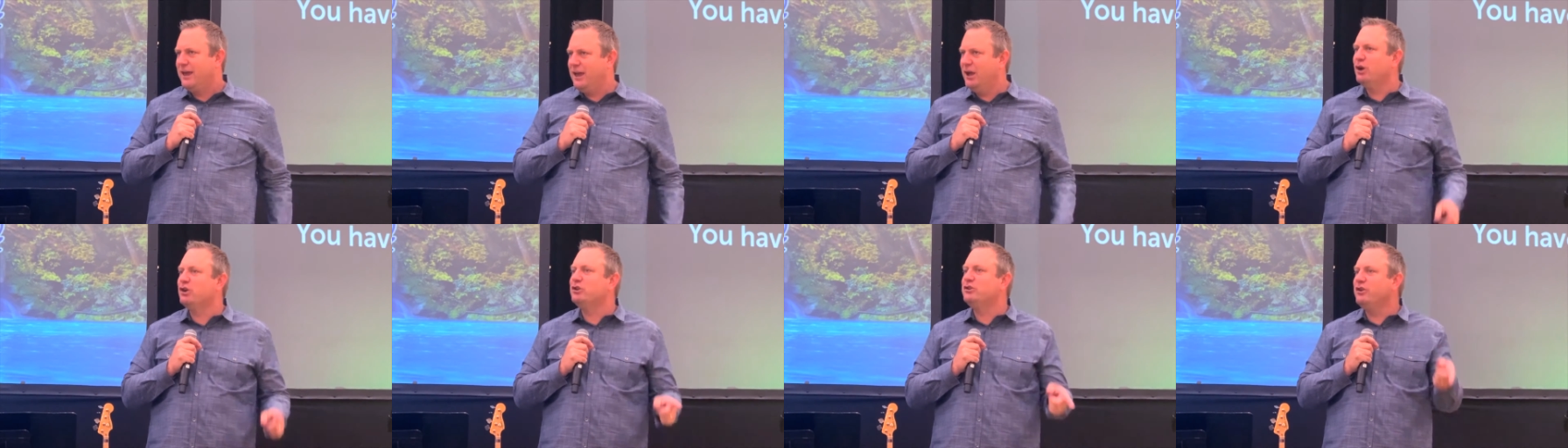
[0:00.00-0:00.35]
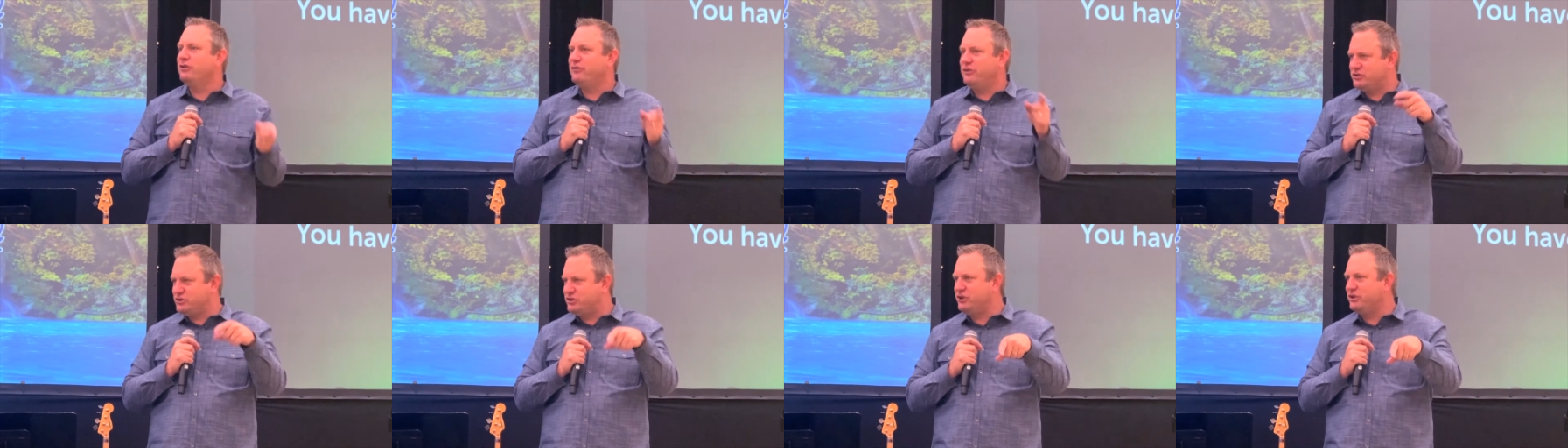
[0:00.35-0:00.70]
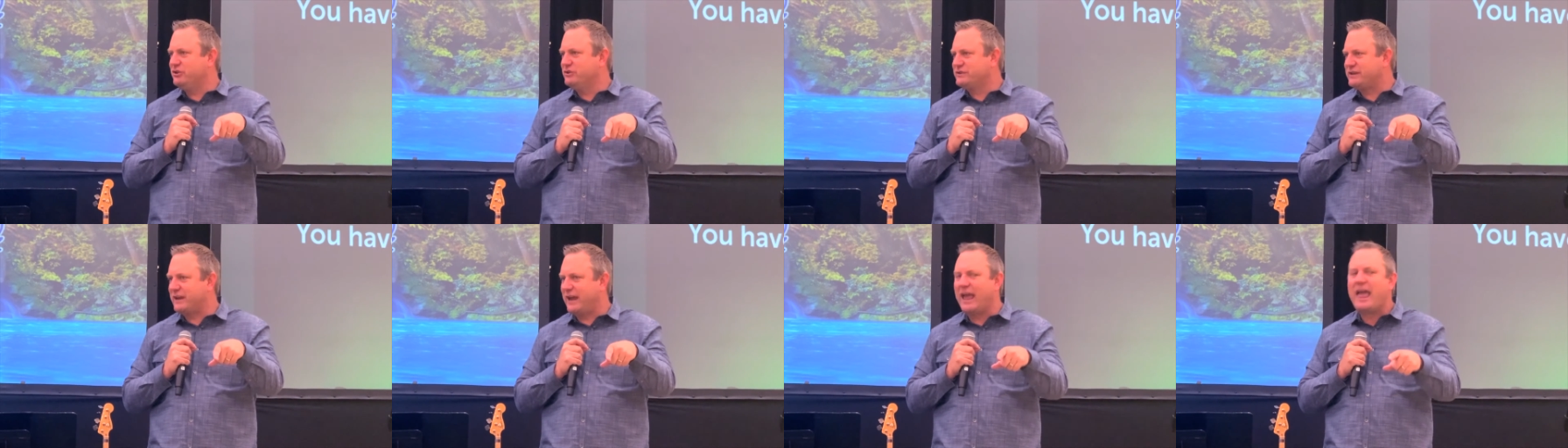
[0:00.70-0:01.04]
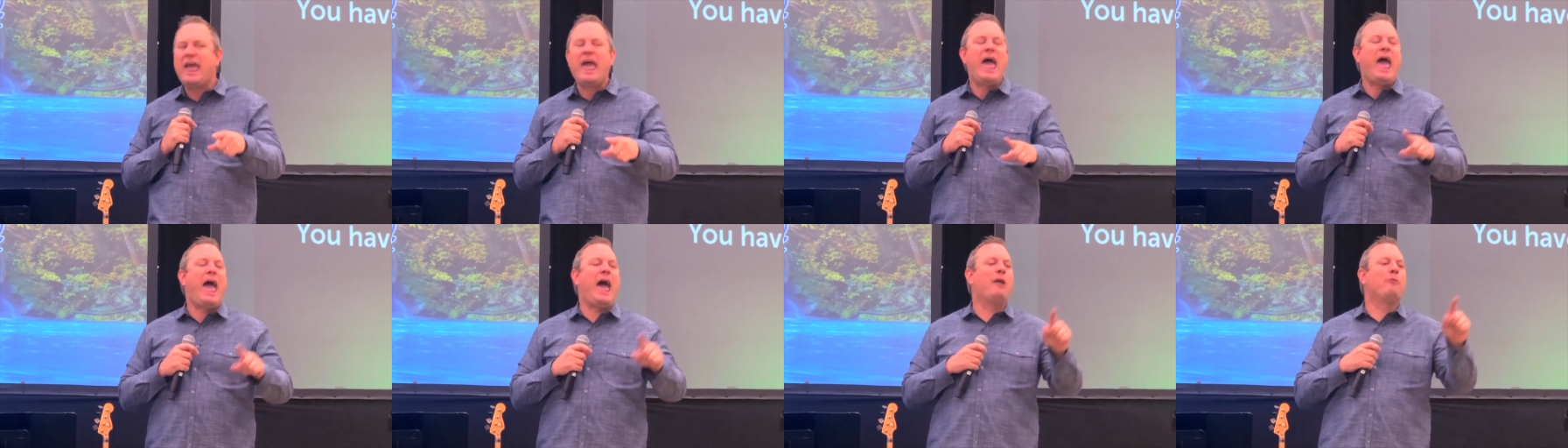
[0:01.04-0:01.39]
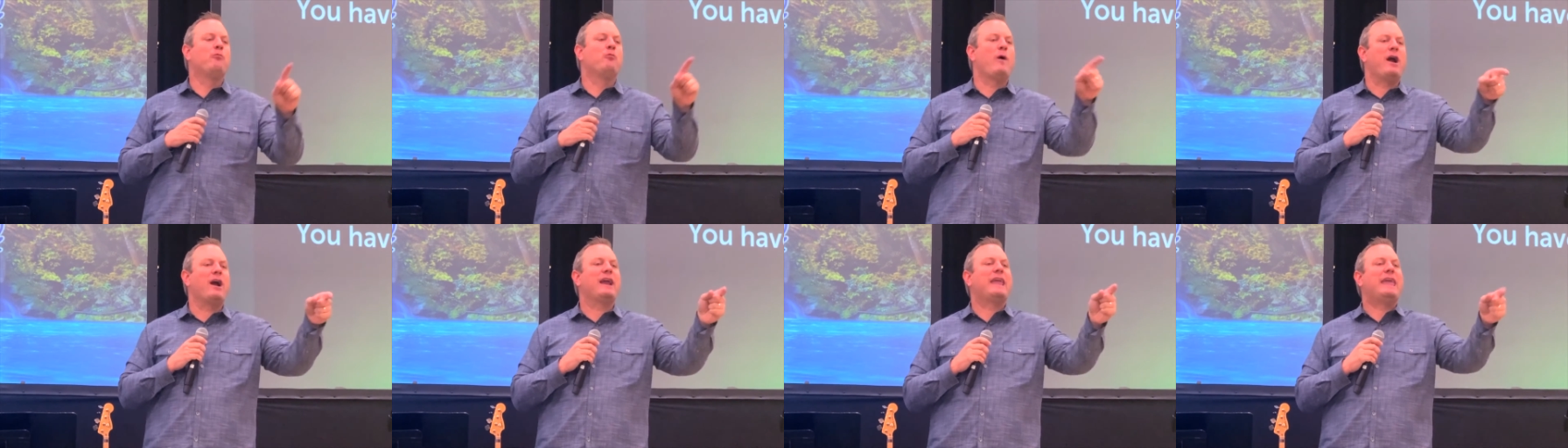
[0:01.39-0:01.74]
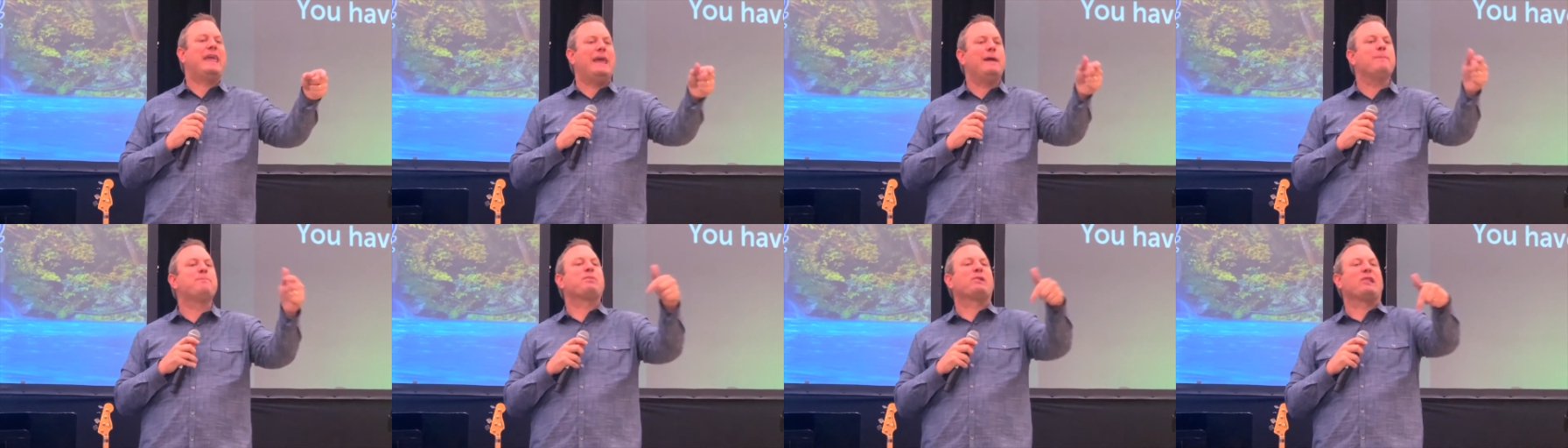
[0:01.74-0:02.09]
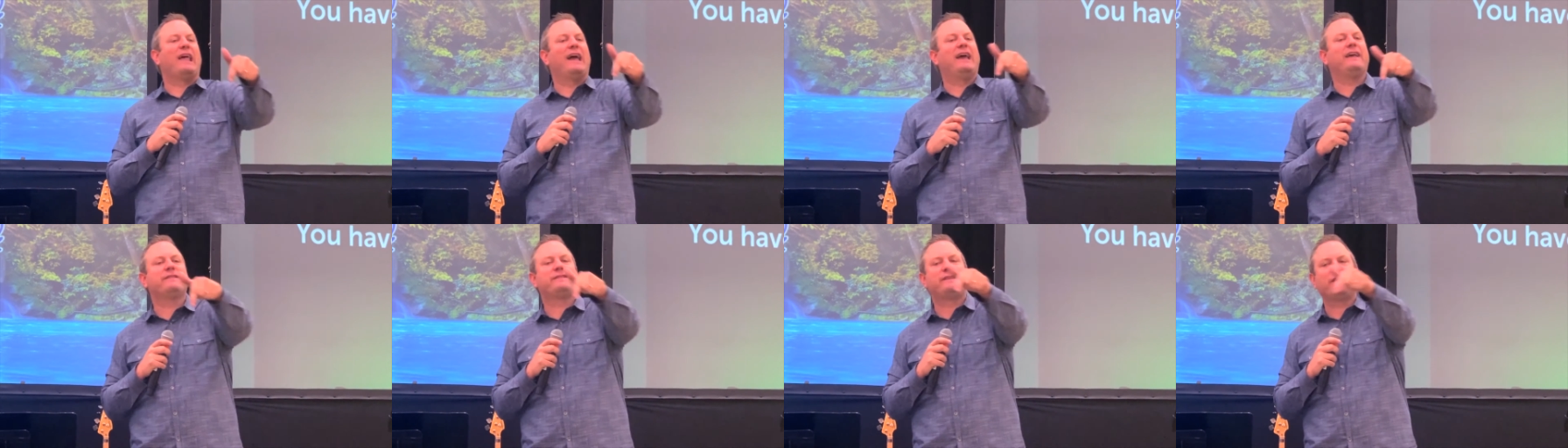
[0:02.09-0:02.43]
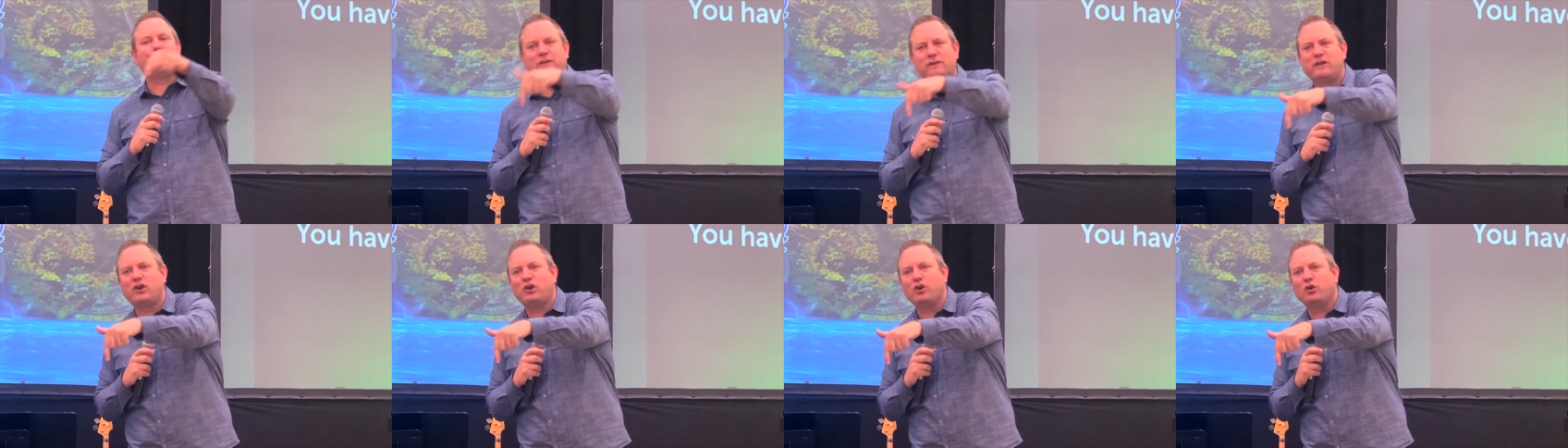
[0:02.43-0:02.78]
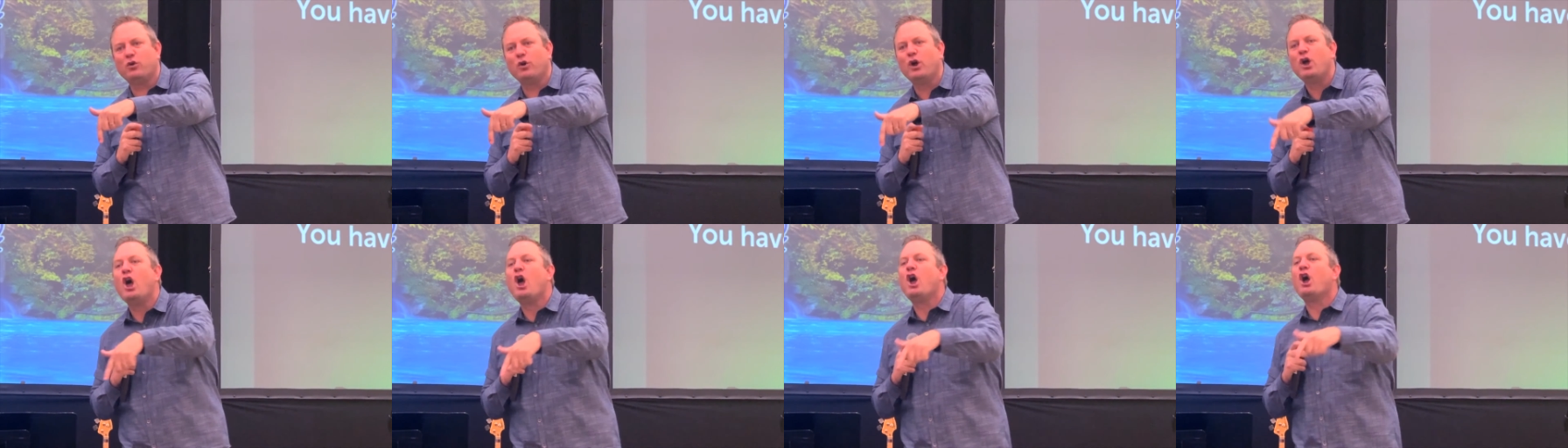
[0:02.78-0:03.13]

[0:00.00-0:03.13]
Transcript: He'll do the choosing. And where He places you,